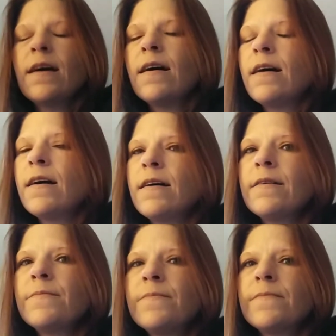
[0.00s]

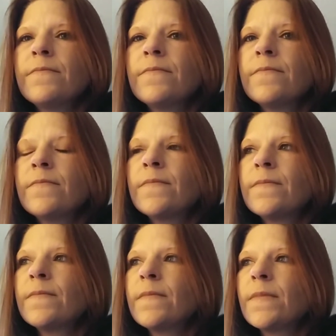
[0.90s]
uh,
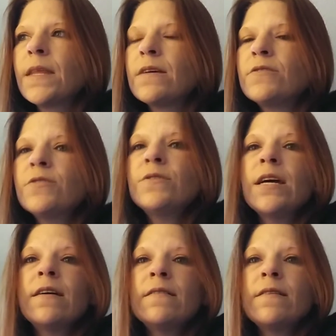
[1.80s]

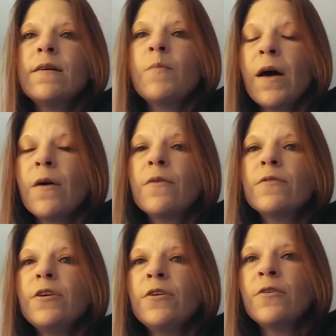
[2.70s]
Suzanne
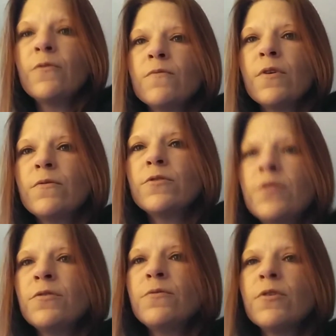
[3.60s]
Powell, wrote
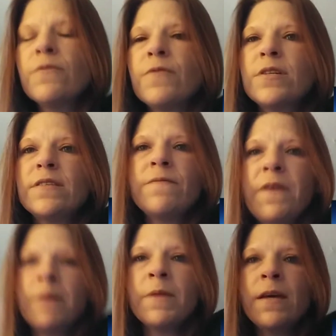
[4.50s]
to her friends and
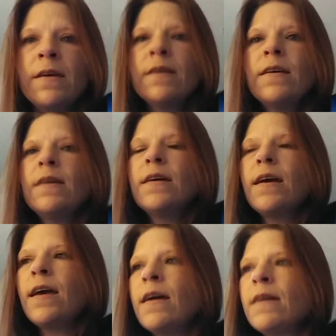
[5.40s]
family,
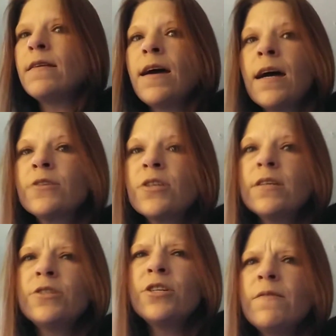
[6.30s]
and
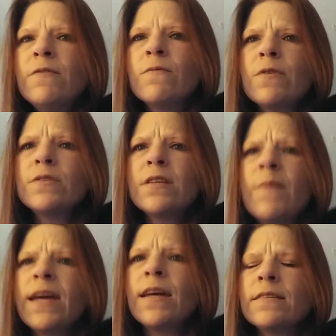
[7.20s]
actually, she even wrote some.
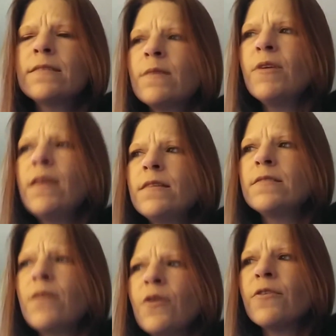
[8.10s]
I guess some of
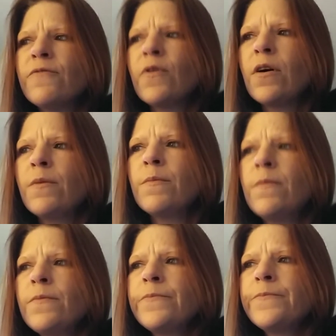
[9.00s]
these are from
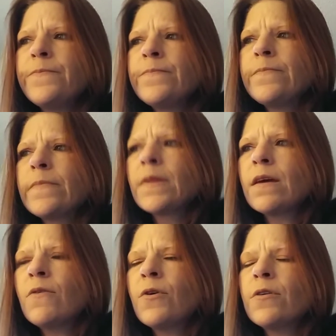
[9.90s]

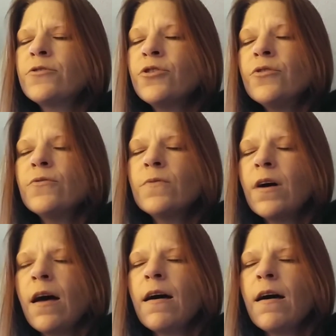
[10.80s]
or to